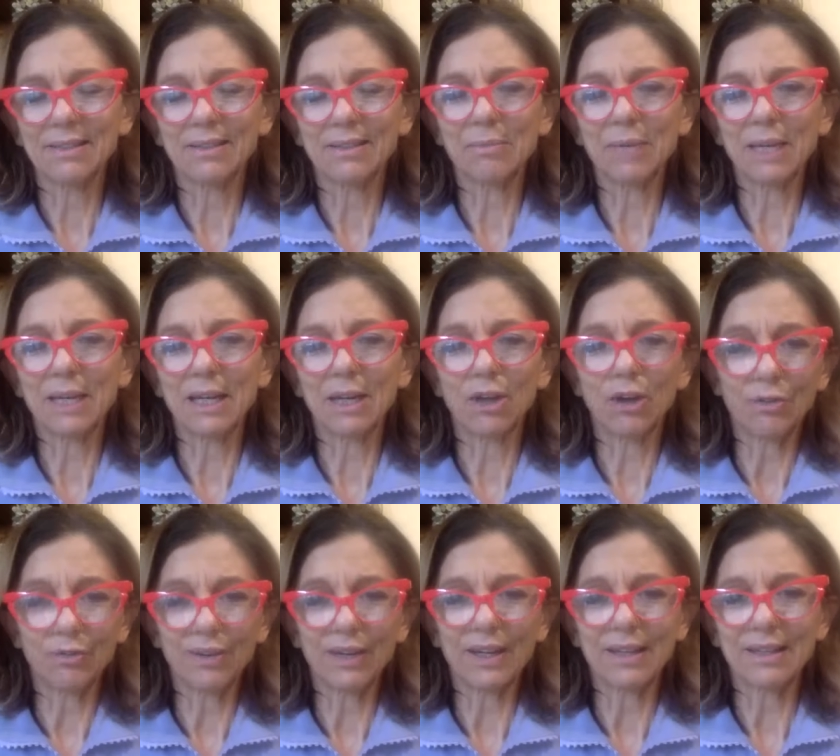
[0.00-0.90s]
my
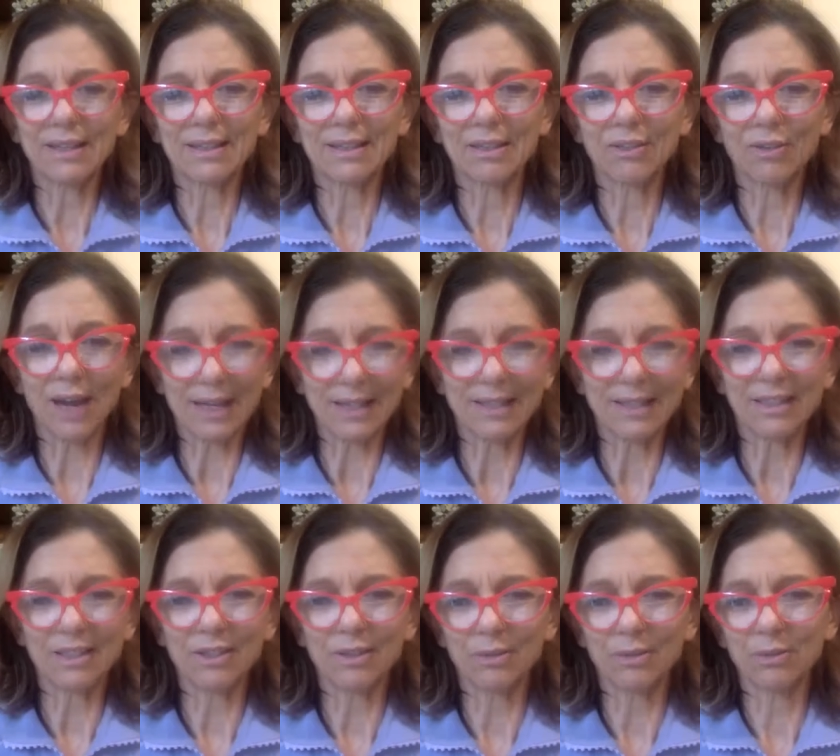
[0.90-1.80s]
loving
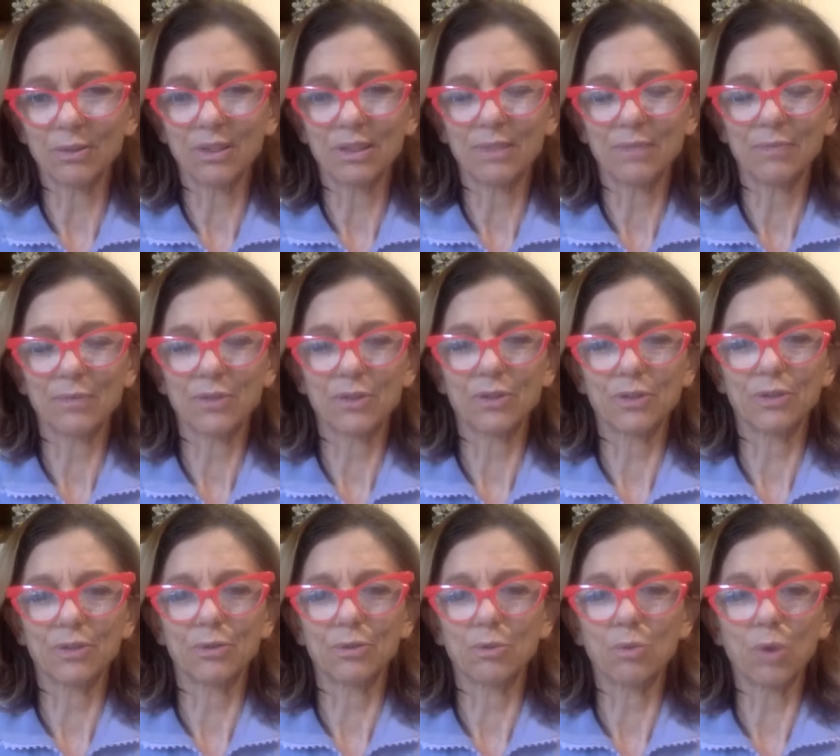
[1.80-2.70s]
gratitude
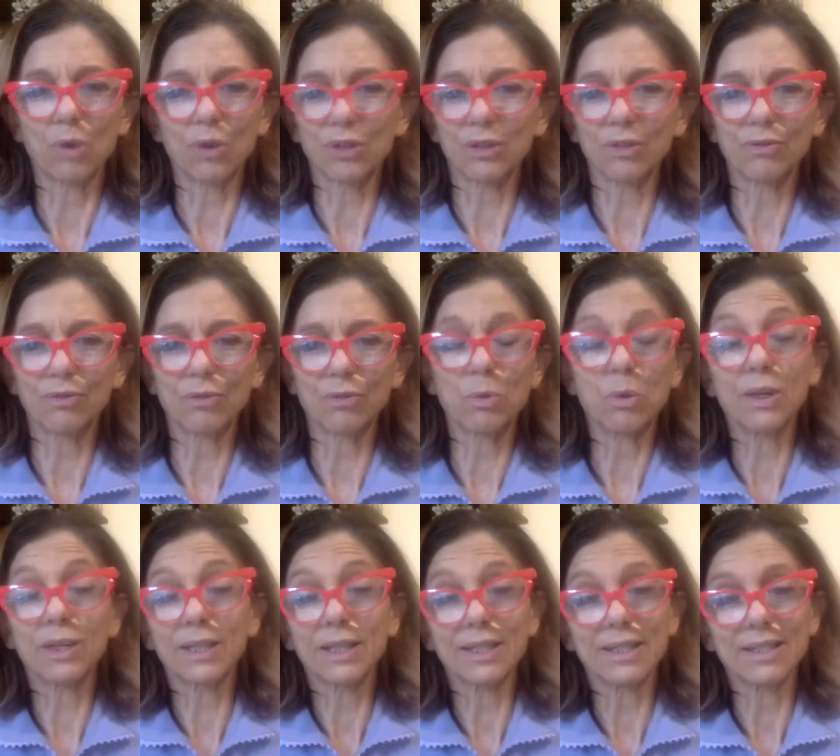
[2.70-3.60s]
to water for
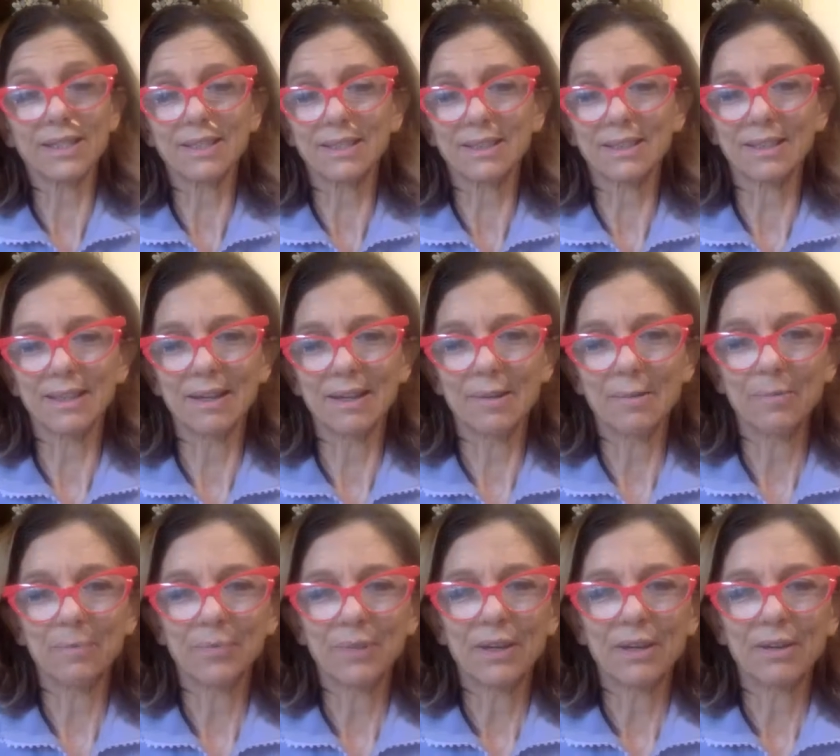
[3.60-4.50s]
what it is,
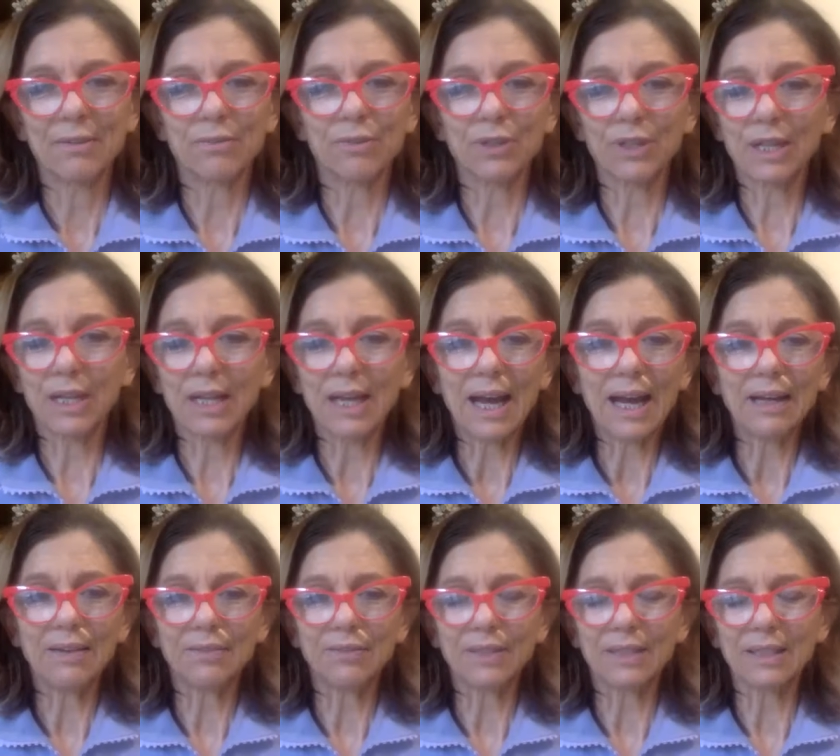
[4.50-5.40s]
for the
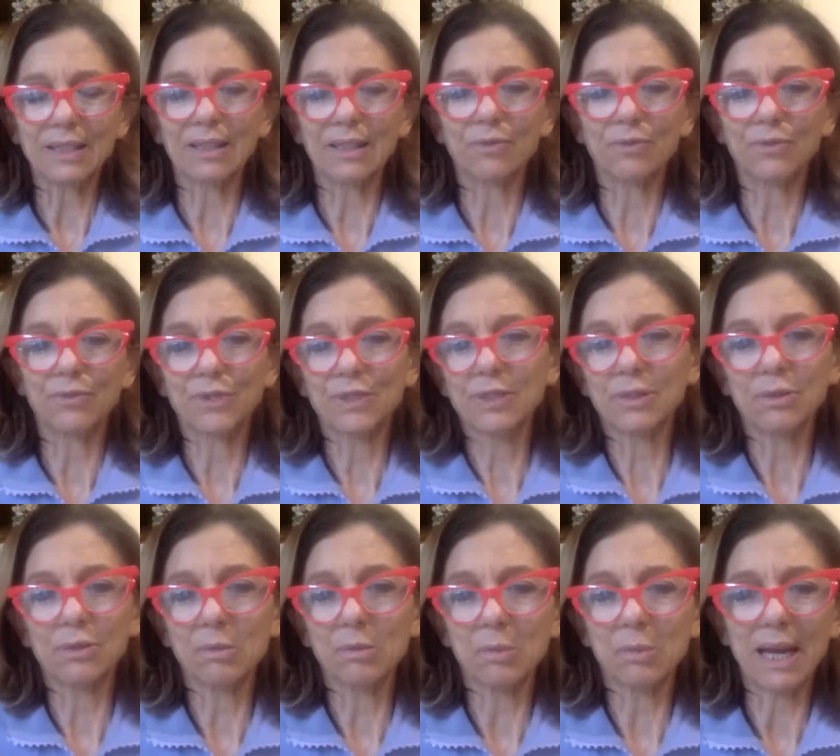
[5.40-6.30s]
life it gives
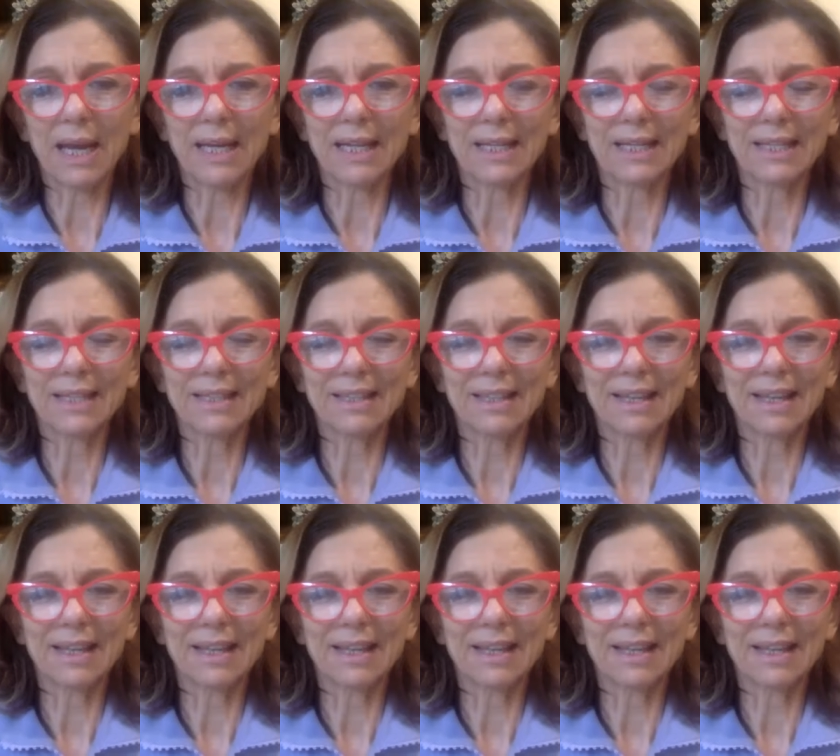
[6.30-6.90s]
to the planet.